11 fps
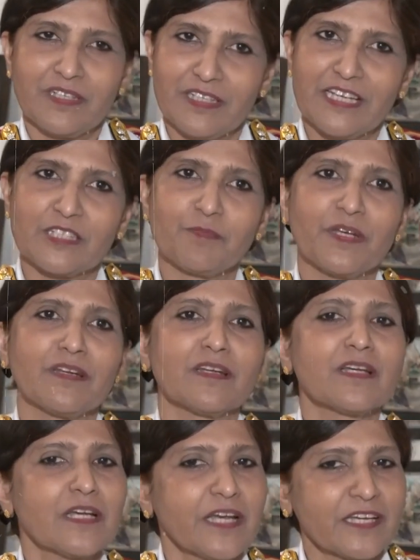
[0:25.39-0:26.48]
it has been
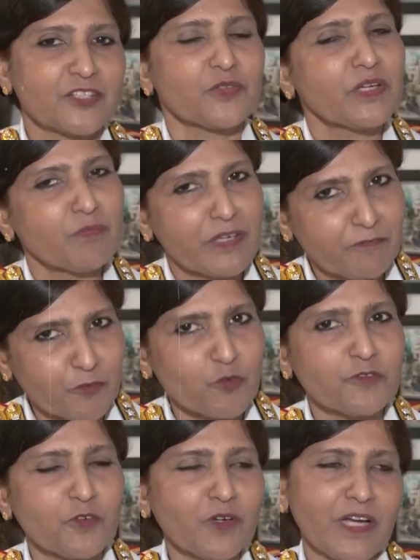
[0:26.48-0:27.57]
extremely fruitful.